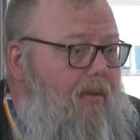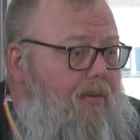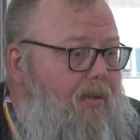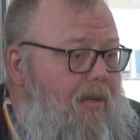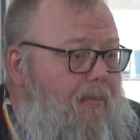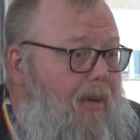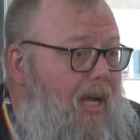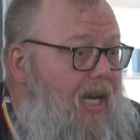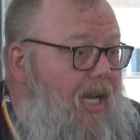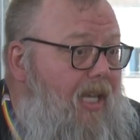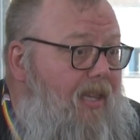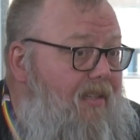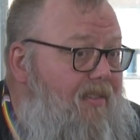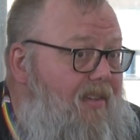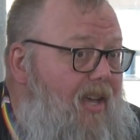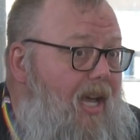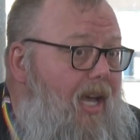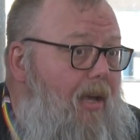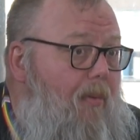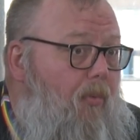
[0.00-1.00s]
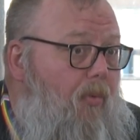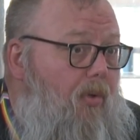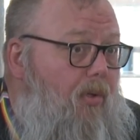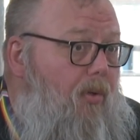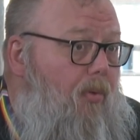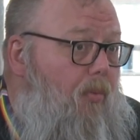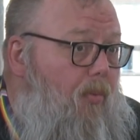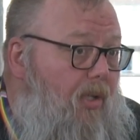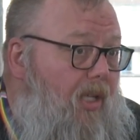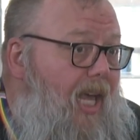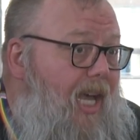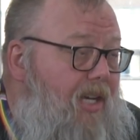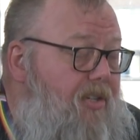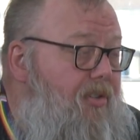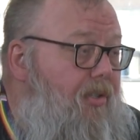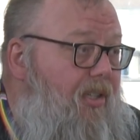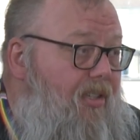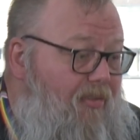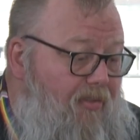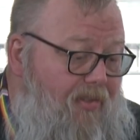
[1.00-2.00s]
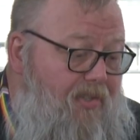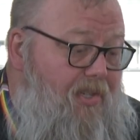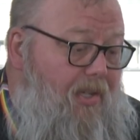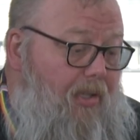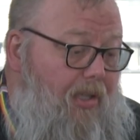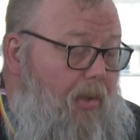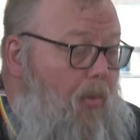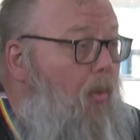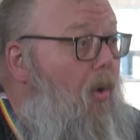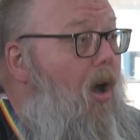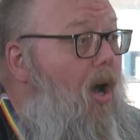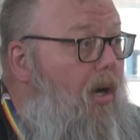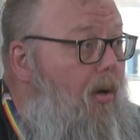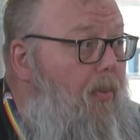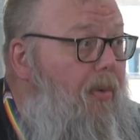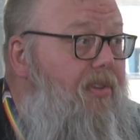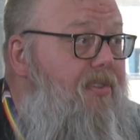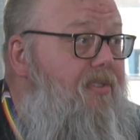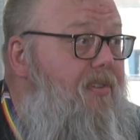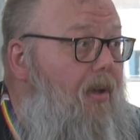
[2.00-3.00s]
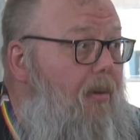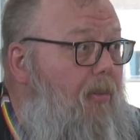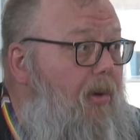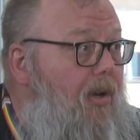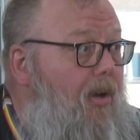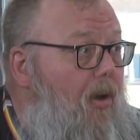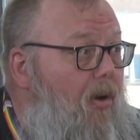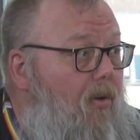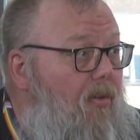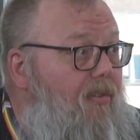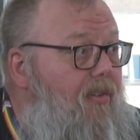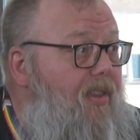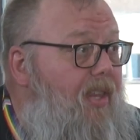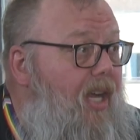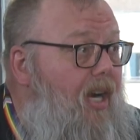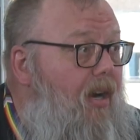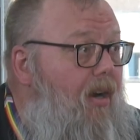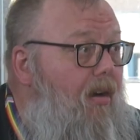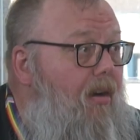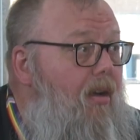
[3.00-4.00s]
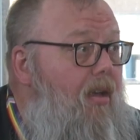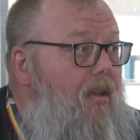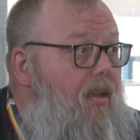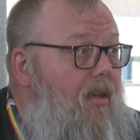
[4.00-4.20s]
depending on the time, we'll actually physically walk with someone over there